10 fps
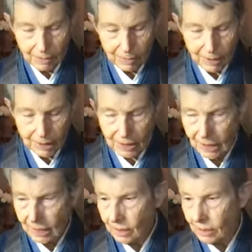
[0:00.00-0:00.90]
because
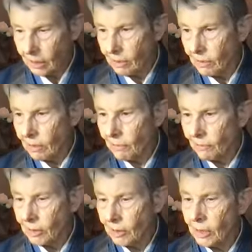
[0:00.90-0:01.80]
that is a
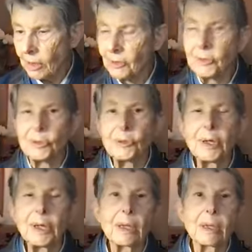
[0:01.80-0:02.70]
very
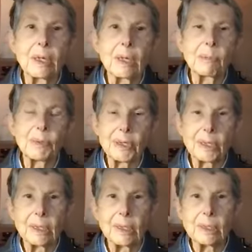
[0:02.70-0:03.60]
concerning thing,
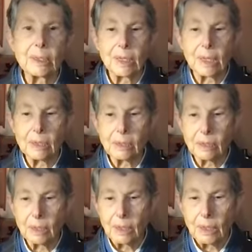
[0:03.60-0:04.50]
particularly these days
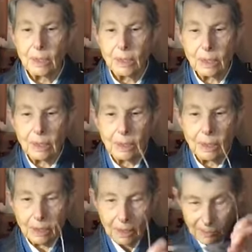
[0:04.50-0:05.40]

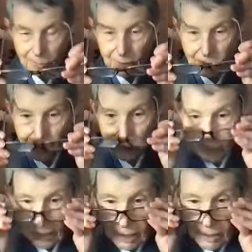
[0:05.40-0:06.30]
in Western
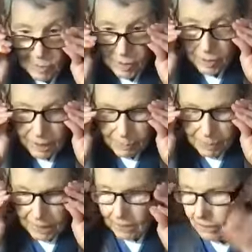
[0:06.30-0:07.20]
Zen, where there have
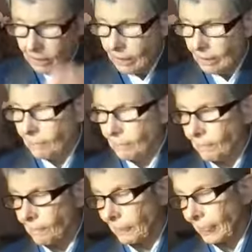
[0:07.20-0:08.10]
been some
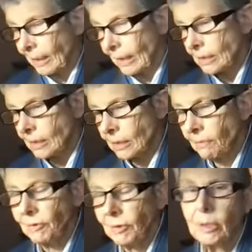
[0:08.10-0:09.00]

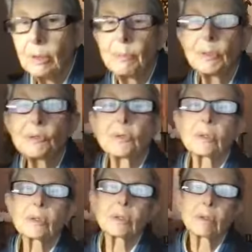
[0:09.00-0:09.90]
significant
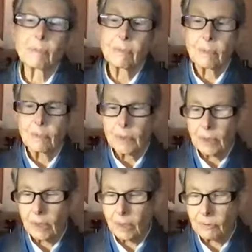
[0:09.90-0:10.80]
abuses
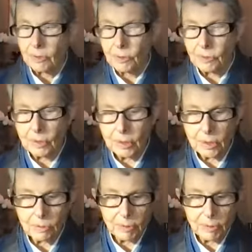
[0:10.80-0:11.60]
of students as a